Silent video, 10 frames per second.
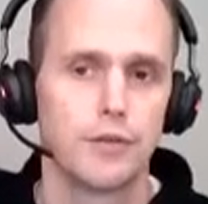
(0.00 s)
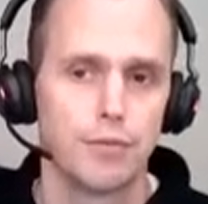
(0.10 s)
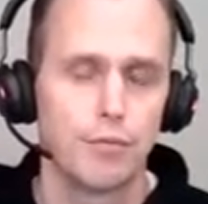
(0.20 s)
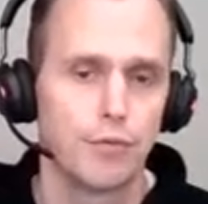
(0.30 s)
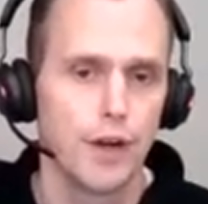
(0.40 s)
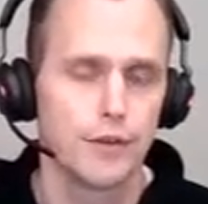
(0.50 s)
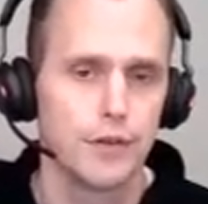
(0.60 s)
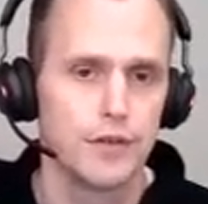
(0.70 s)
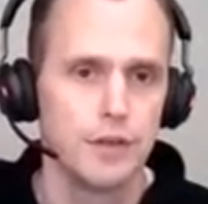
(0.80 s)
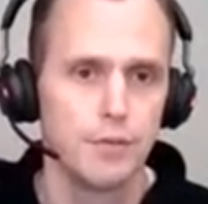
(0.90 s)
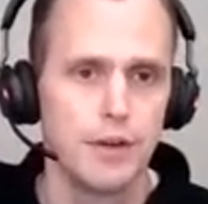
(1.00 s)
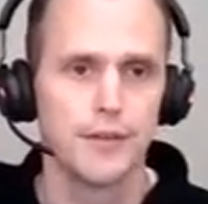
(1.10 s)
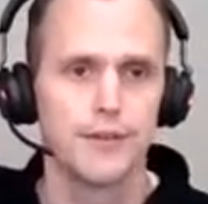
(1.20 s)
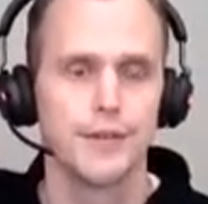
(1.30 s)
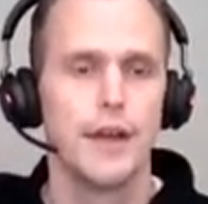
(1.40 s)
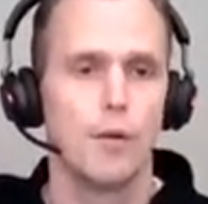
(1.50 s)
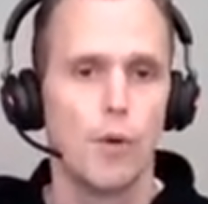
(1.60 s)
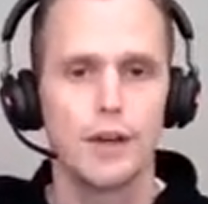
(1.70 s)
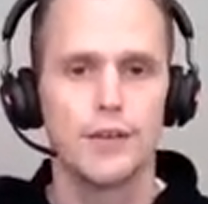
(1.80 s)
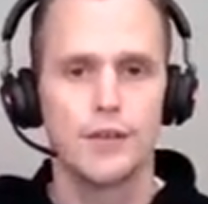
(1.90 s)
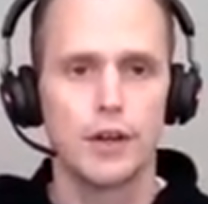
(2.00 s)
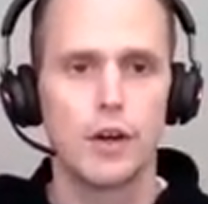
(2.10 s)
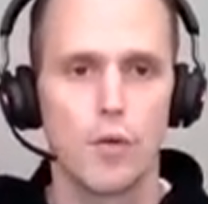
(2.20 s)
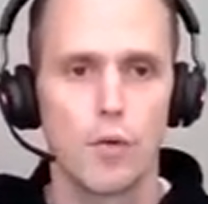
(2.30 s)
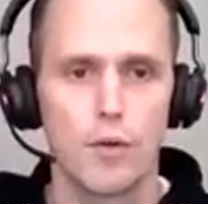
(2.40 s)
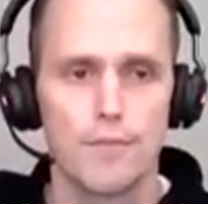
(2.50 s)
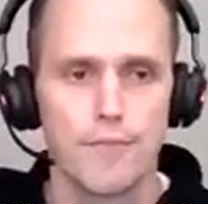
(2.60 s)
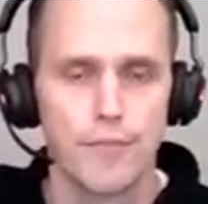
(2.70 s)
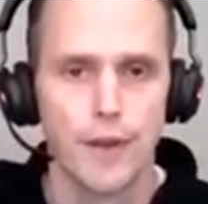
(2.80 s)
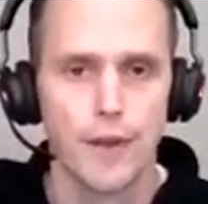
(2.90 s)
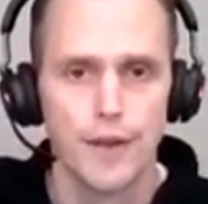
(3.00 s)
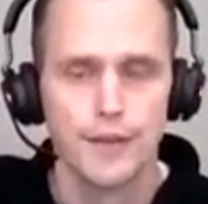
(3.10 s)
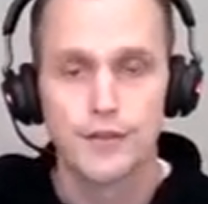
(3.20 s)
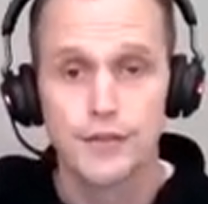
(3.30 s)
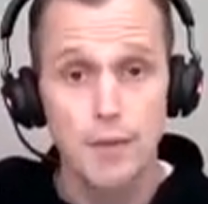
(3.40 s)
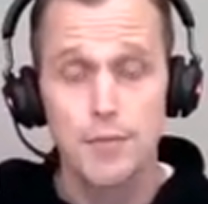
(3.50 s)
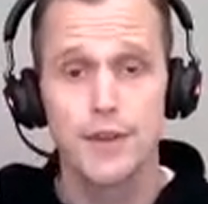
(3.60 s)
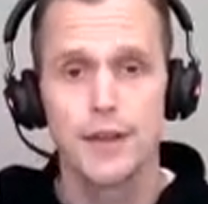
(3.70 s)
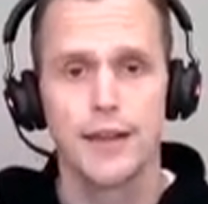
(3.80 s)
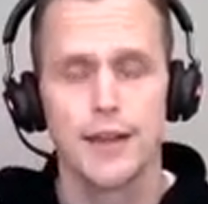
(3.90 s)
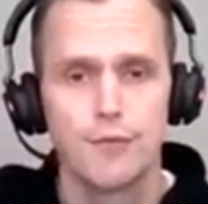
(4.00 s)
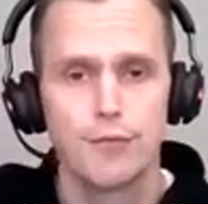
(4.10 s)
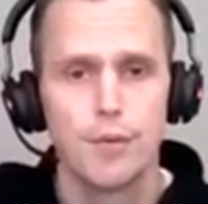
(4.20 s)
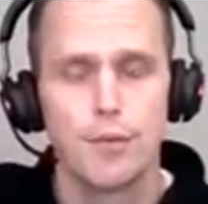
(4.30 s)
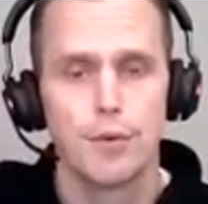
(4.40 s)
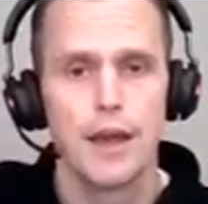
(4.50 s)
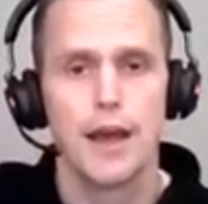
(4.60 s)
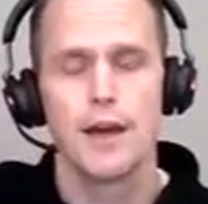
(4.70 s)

is trying to achieve with us. What is their goal? The same thing if we